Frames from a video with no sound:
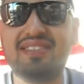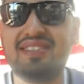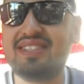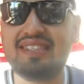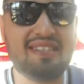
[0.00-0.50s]

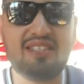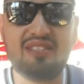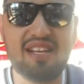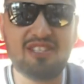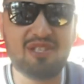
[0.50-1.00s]
Yeah, it's
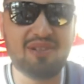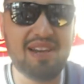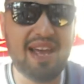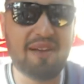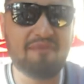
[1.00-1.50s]
not too
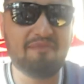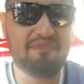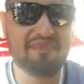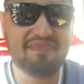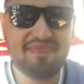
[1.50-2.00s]
like.
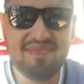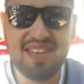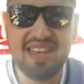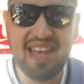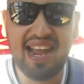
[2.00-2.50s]

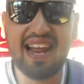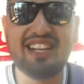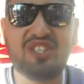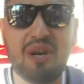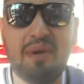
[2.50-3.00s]
I kind of
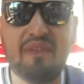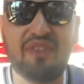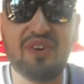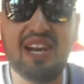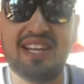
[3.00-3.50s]
enjoy my food
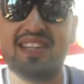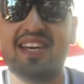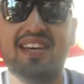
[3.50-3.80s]
water. Like that.